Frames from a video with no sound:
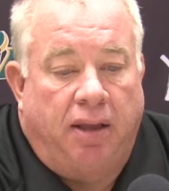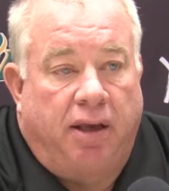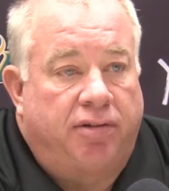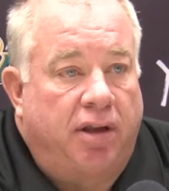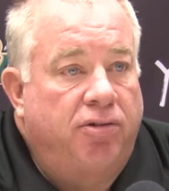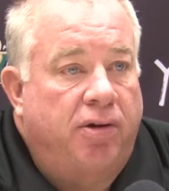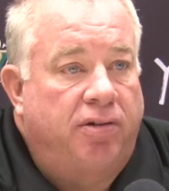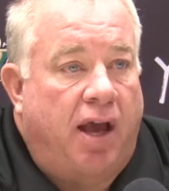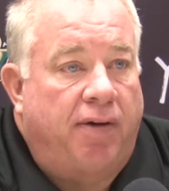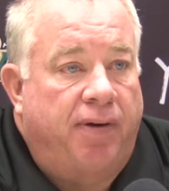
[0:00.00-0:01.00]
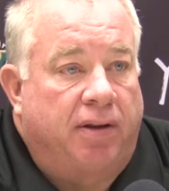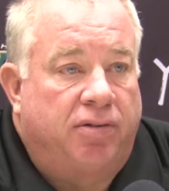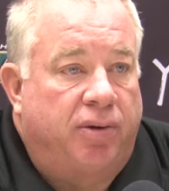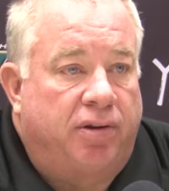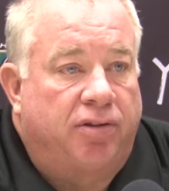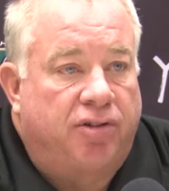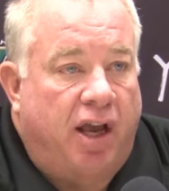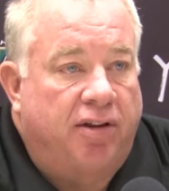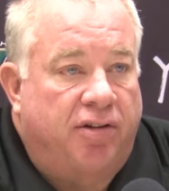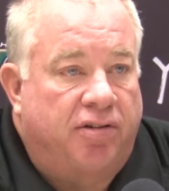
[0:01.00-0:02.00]
yes, injuries have hit, so it's
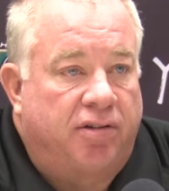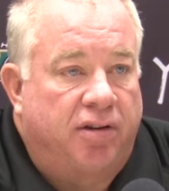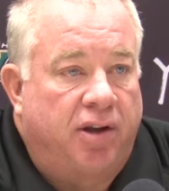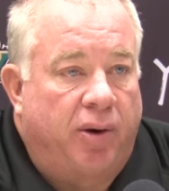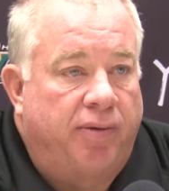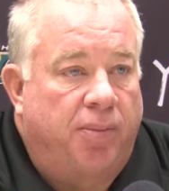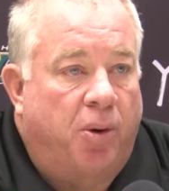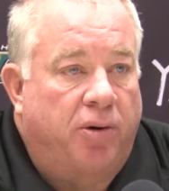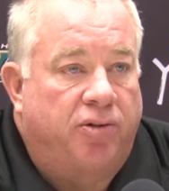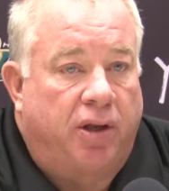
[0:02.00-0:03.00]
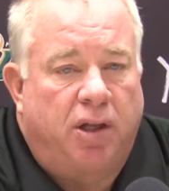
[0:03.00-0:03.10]
changed us, you know, even more so.